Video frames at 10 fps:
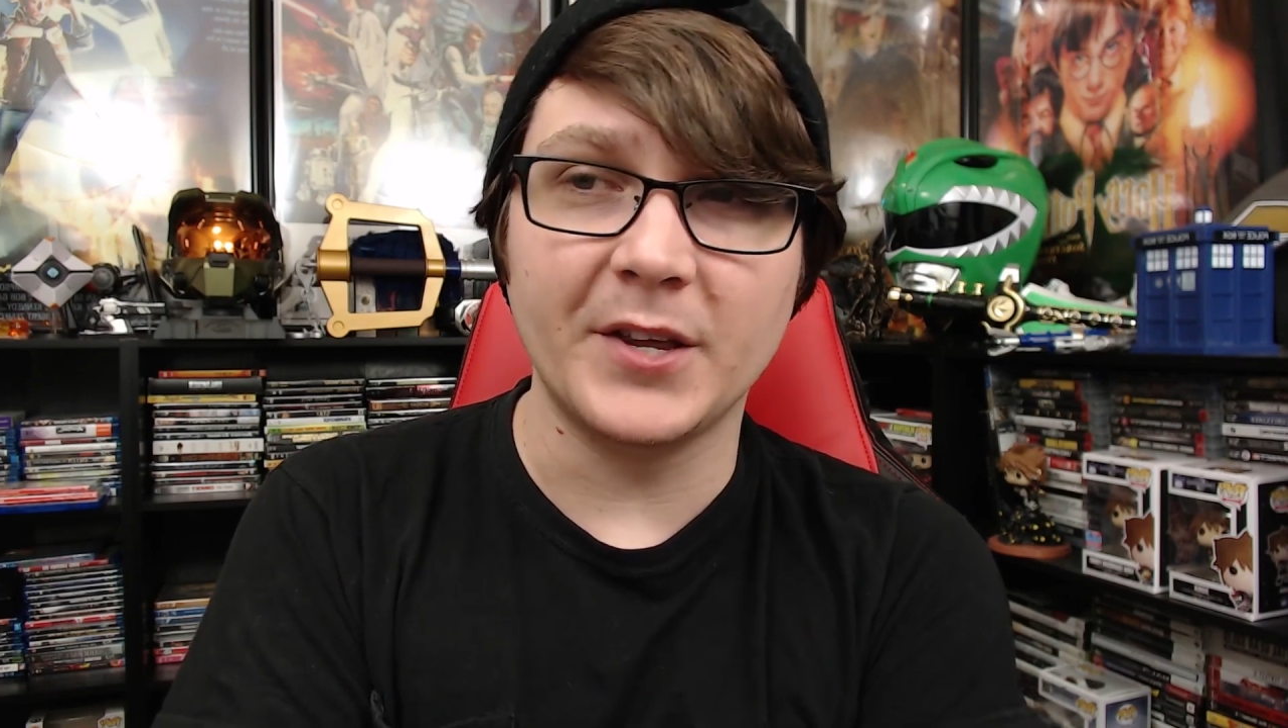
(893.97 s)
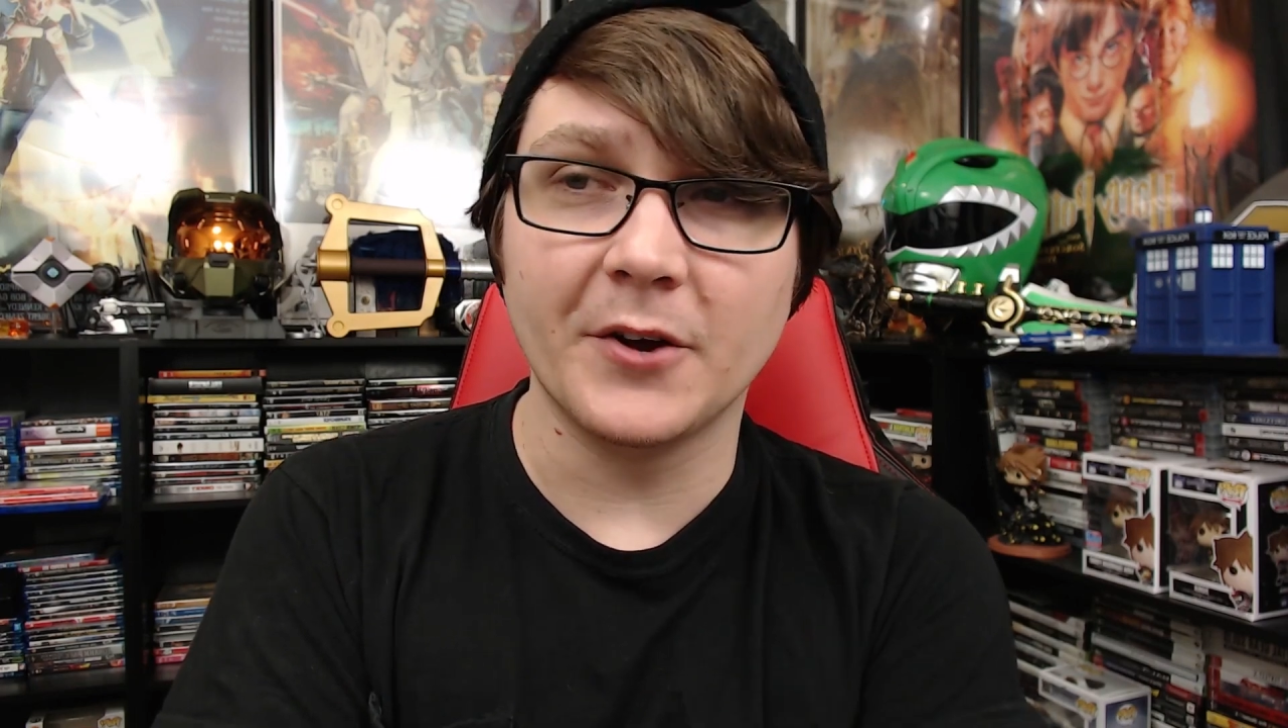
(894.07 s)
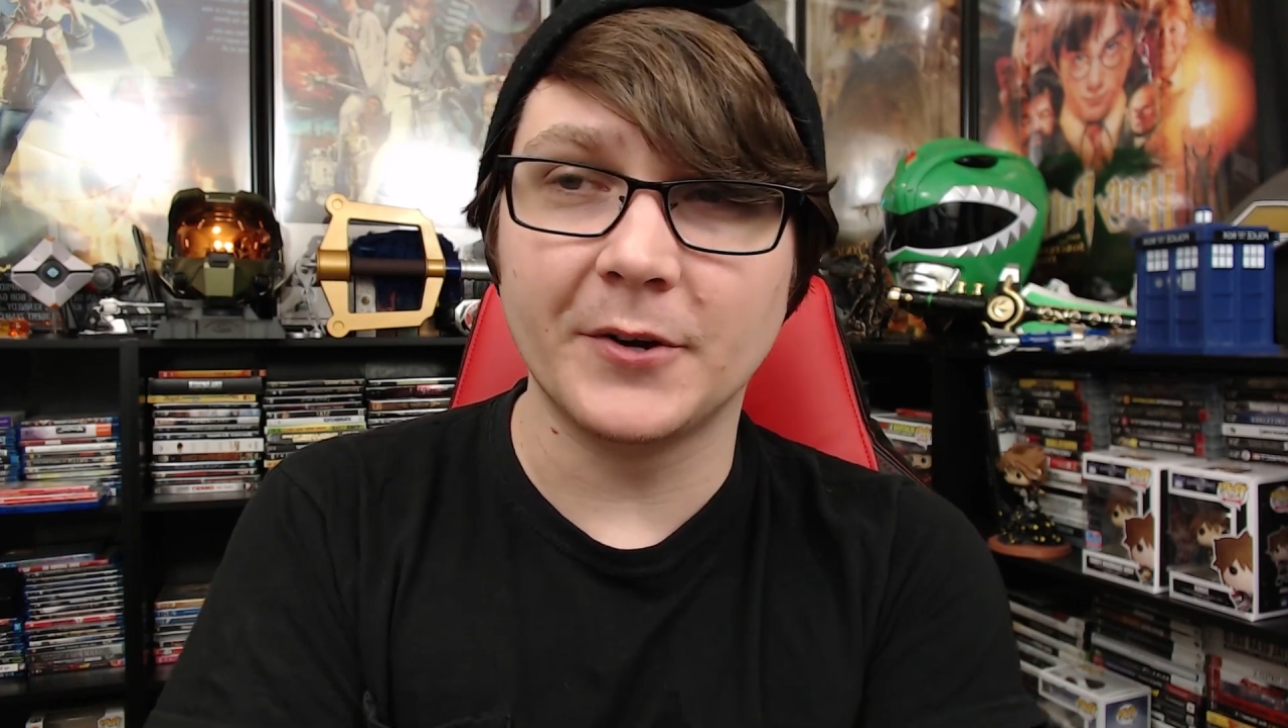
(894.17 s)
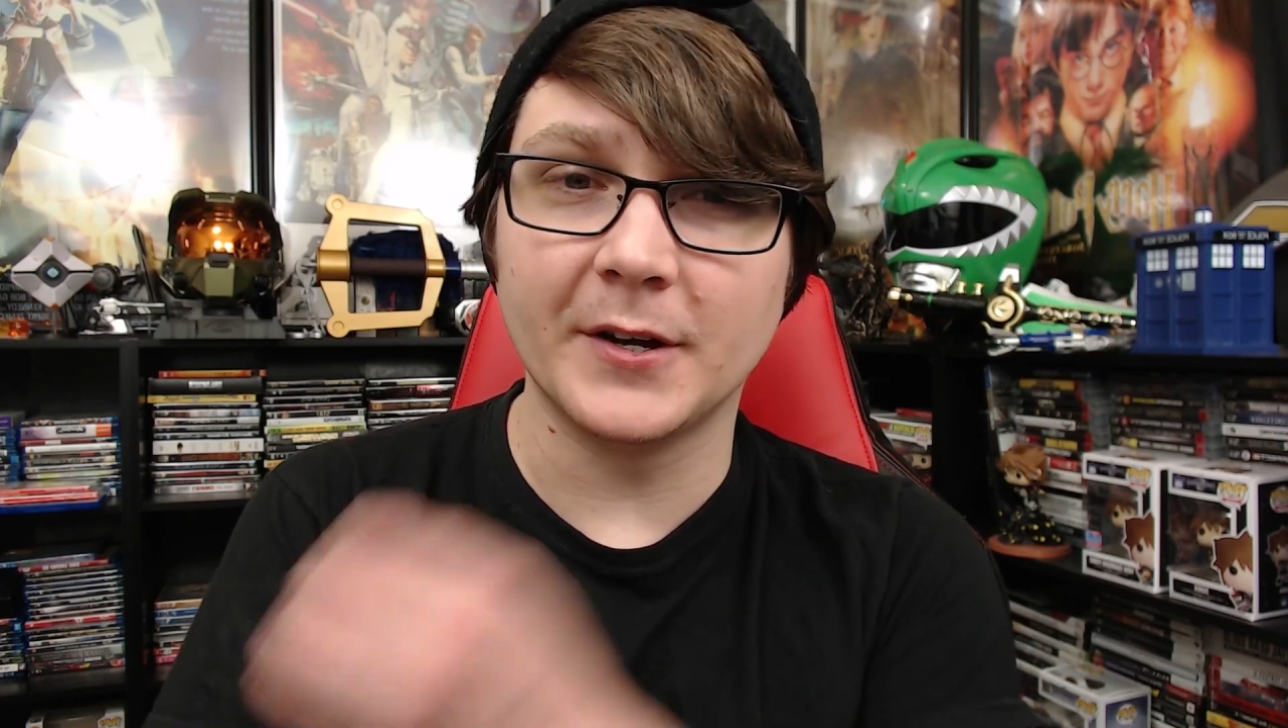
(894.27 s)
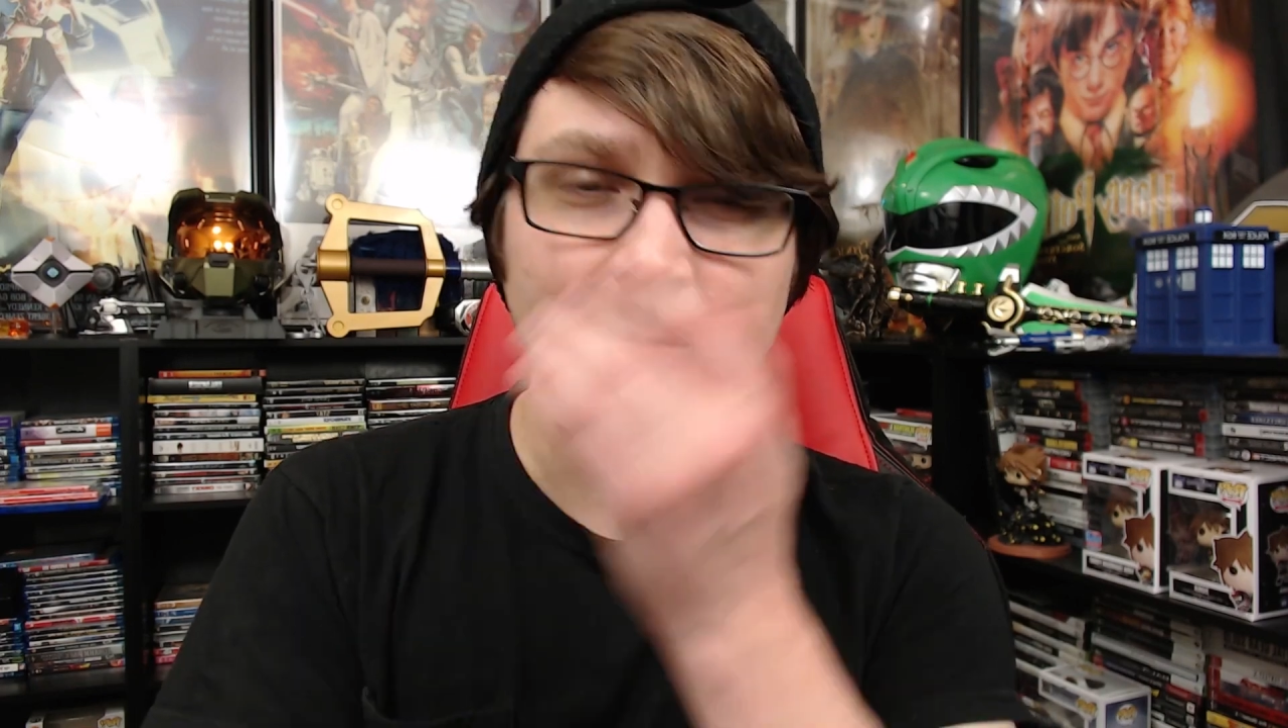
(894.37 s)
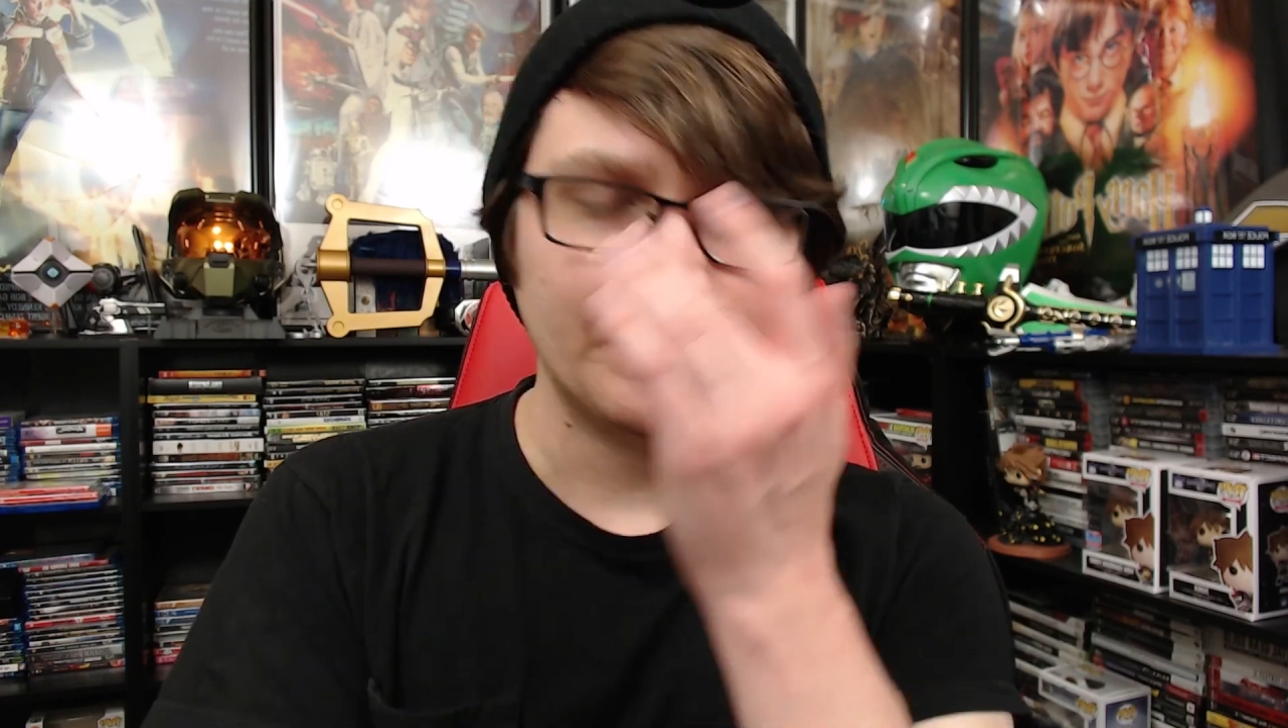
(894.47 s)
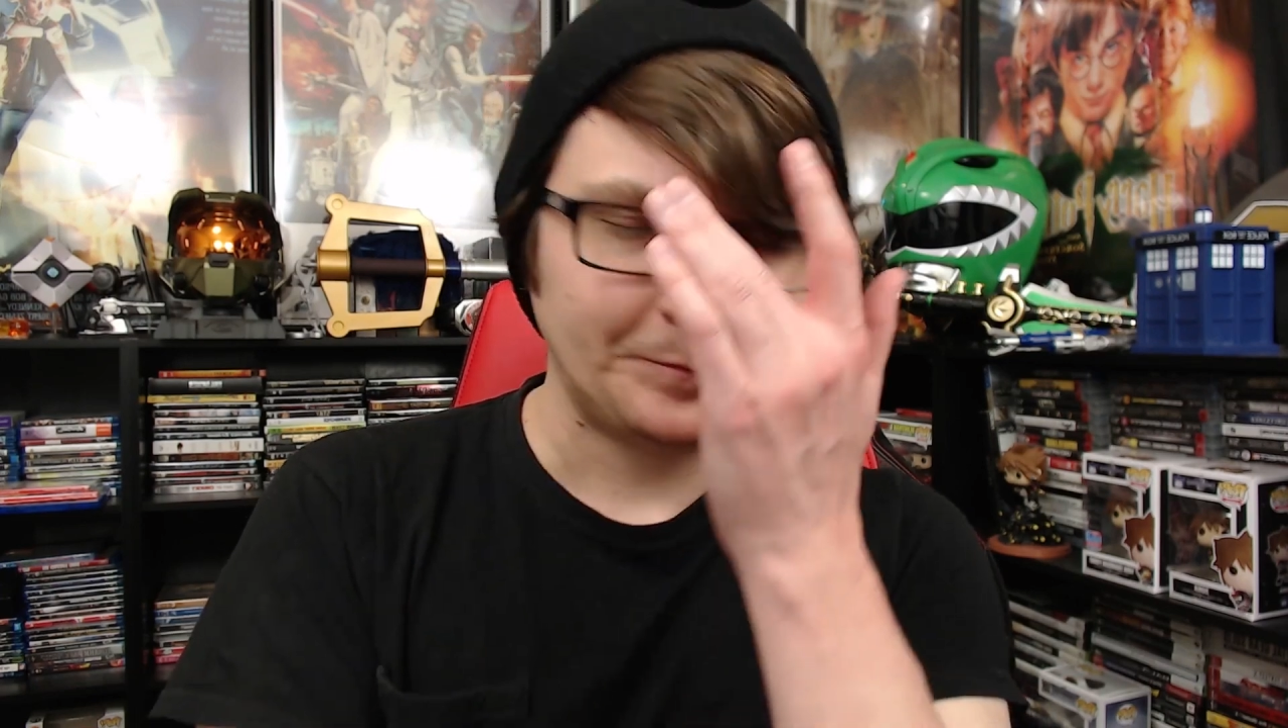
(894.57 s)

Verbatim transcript: Yoda,